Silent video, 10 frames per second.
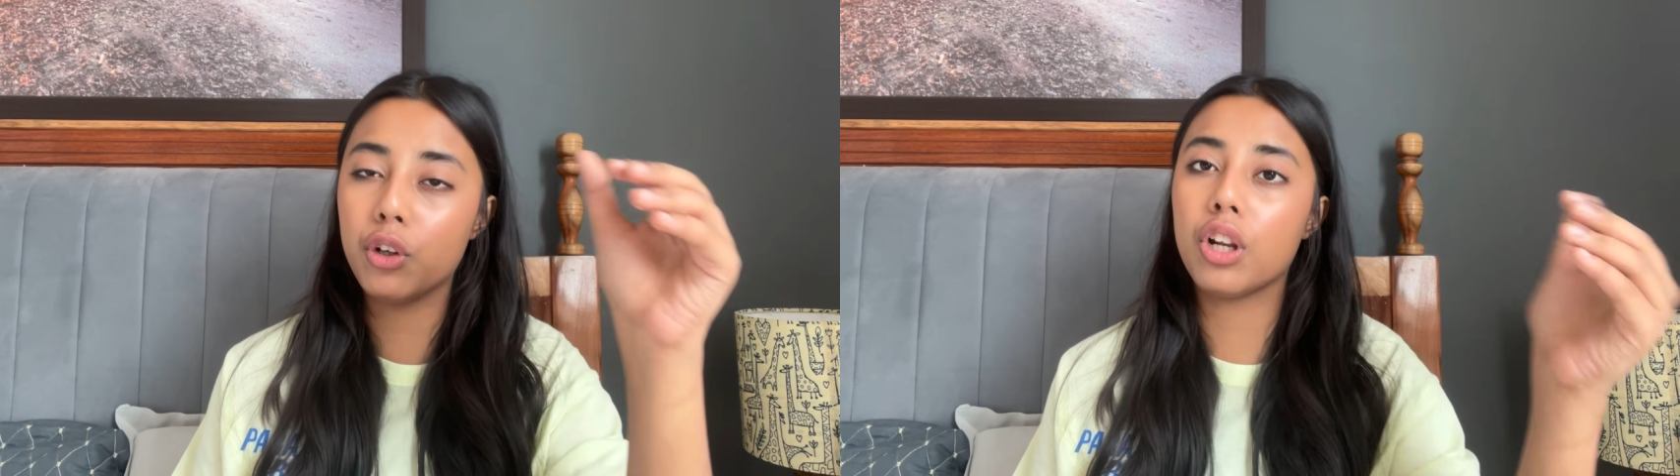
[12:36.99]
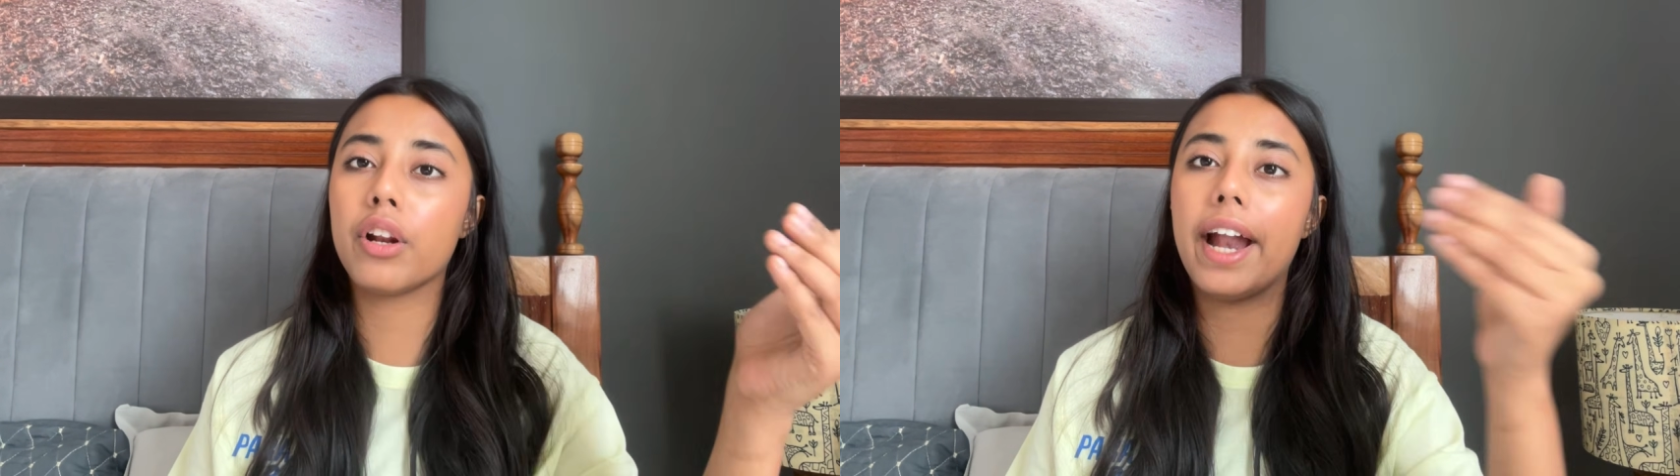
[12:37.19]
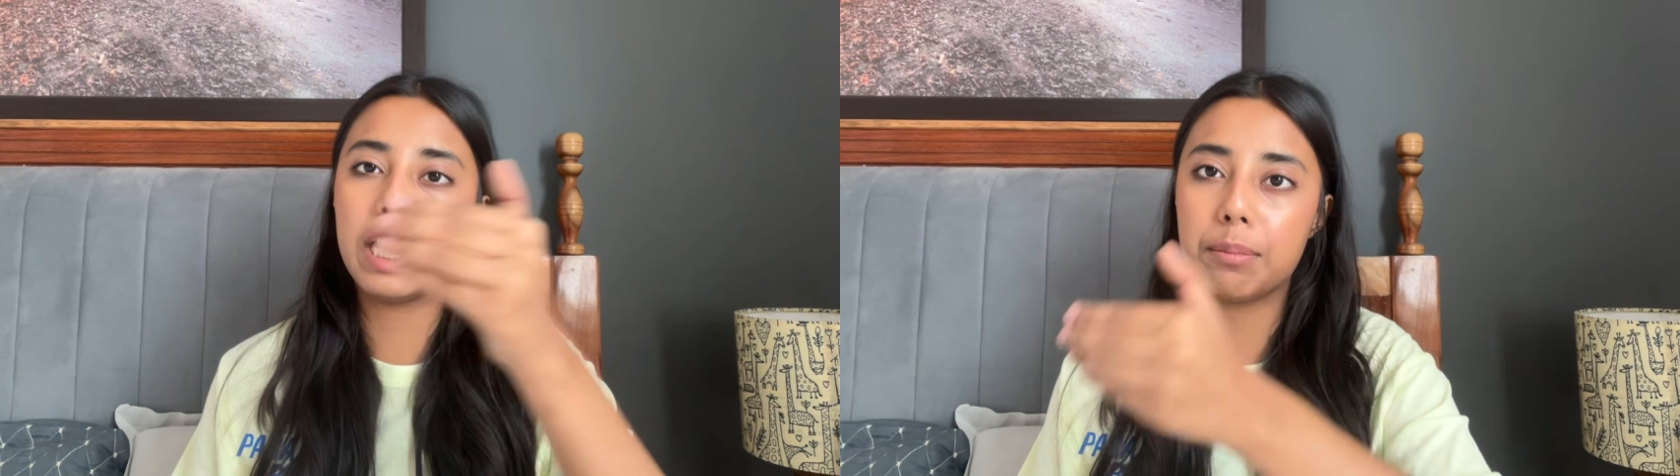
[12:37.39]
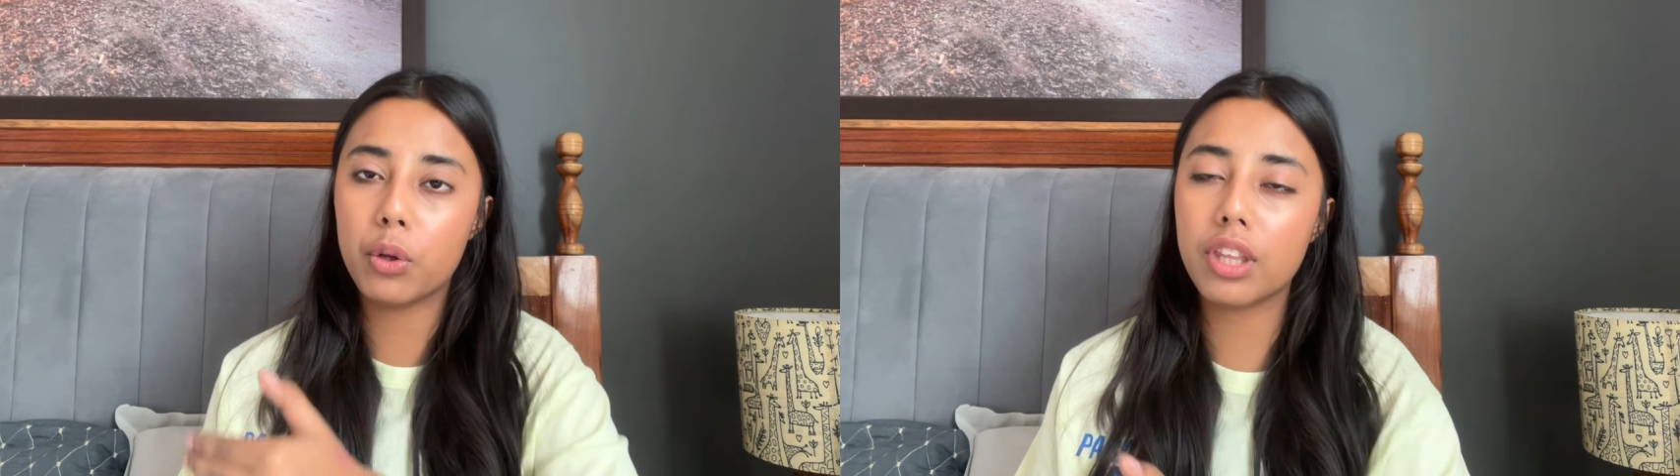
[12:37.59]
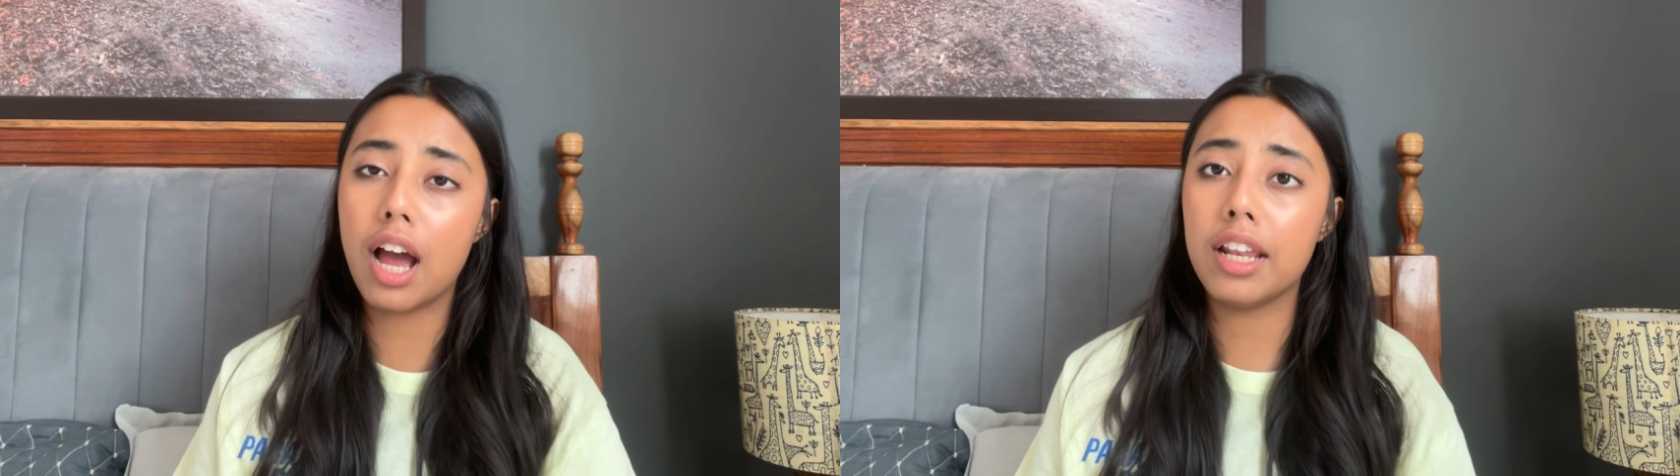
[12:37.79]
you're going to write
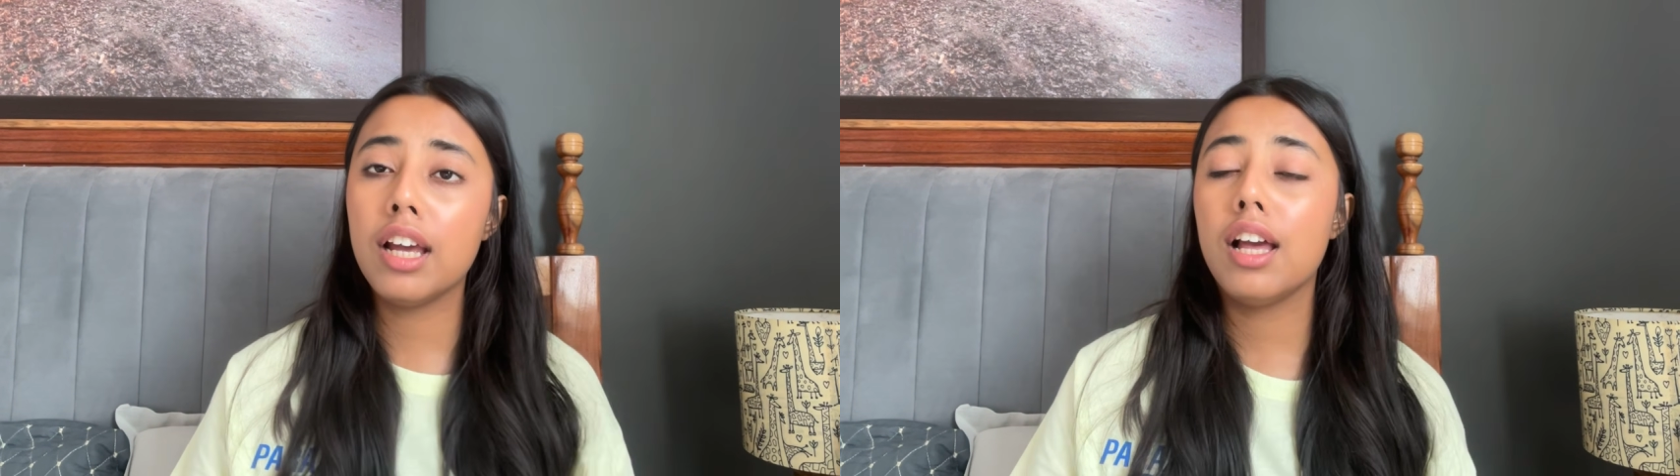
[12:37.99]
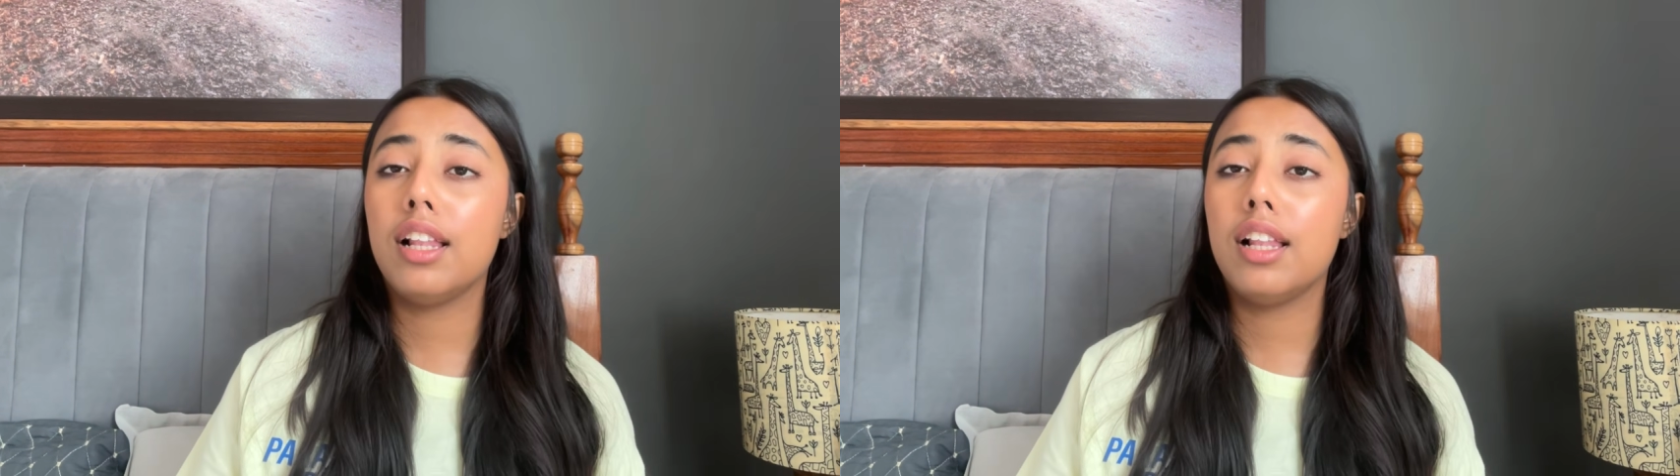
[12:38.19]
about that,